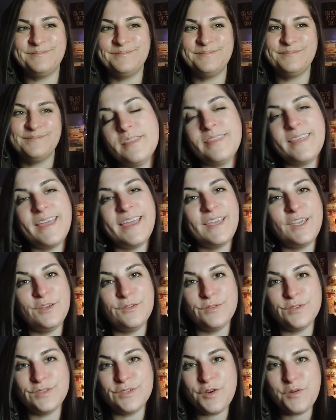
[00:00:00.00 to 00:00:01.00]
But thank you
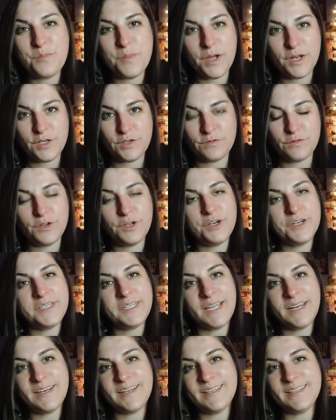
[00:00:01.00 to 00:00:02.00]
so much for your
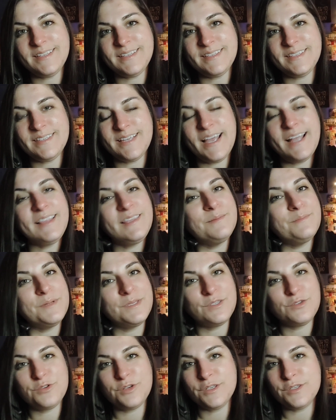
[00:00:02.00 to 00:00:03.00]
attendance at the
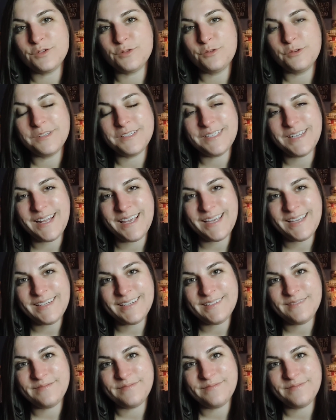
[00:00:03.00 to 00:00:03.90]
Mystery School tonight.